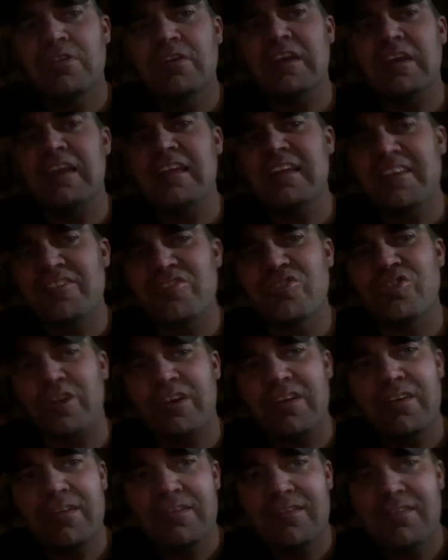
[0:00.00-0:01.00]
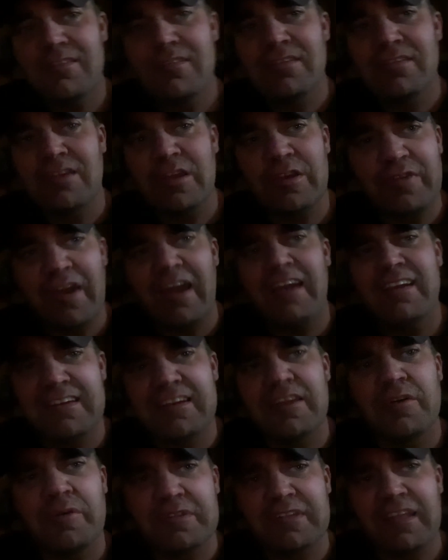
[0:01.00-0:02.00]
in history who've had to
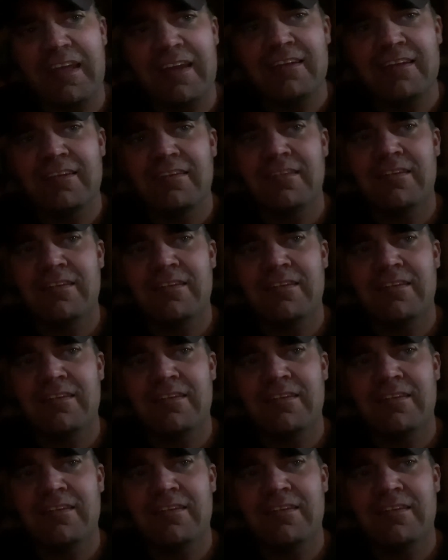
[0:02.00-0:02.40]
deal with that.